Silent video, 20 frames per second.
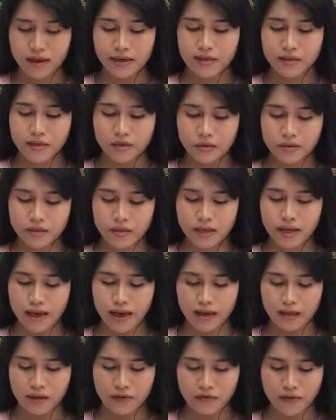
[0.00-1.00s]
I
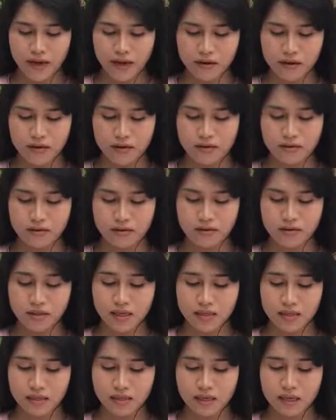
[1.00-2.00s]
took the elevator
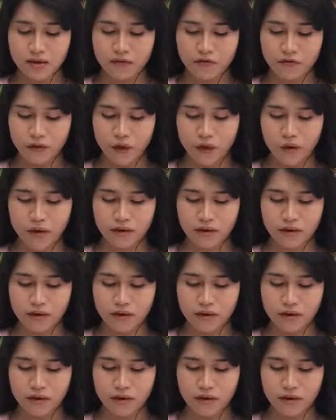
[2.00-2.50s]
16